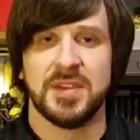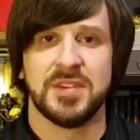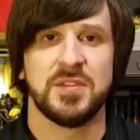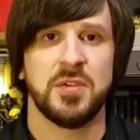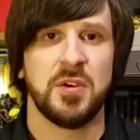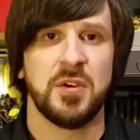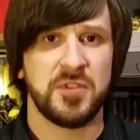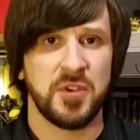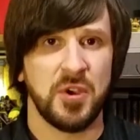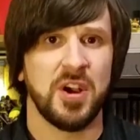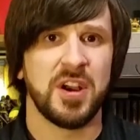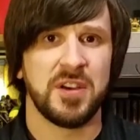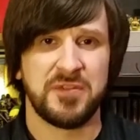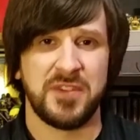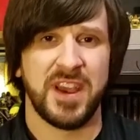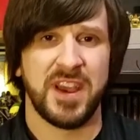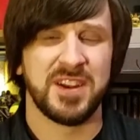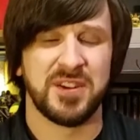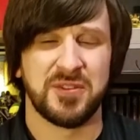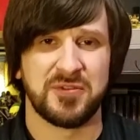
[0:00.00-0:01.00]
So if you are a
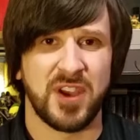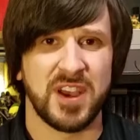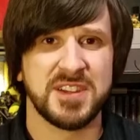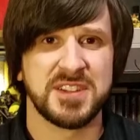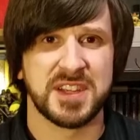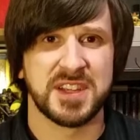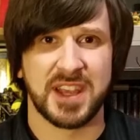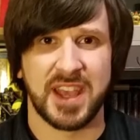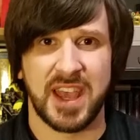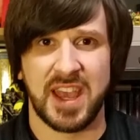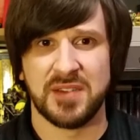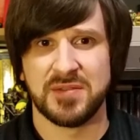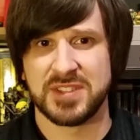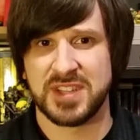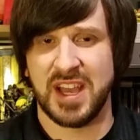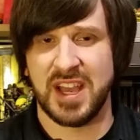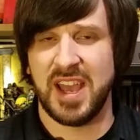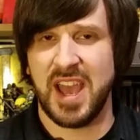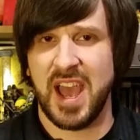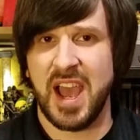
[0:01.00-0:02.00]
fan of racing games,
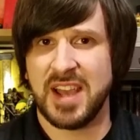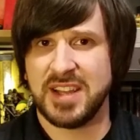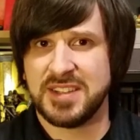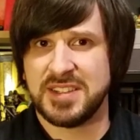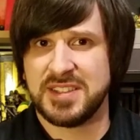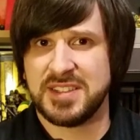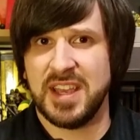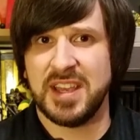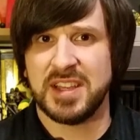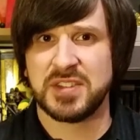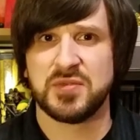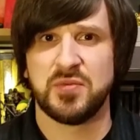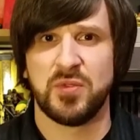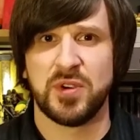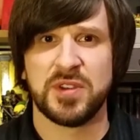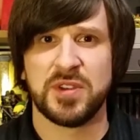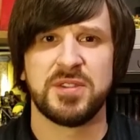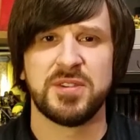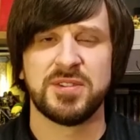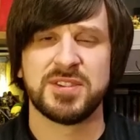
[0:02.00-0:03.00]
I'd say it's
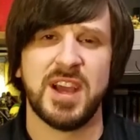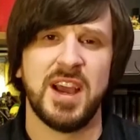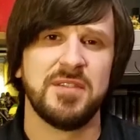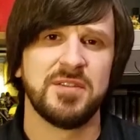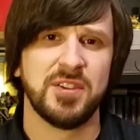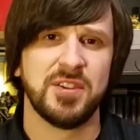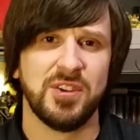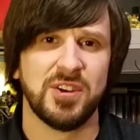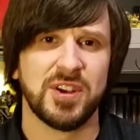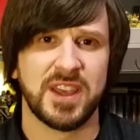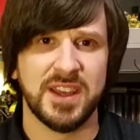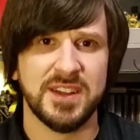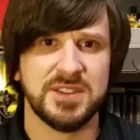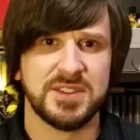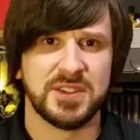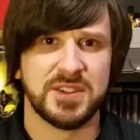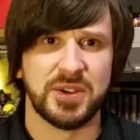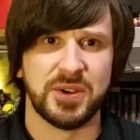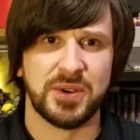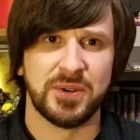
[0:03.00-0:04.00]
worth your time to look
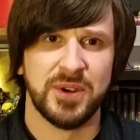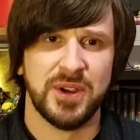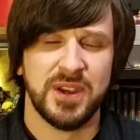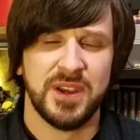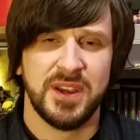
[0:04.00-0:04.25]
into.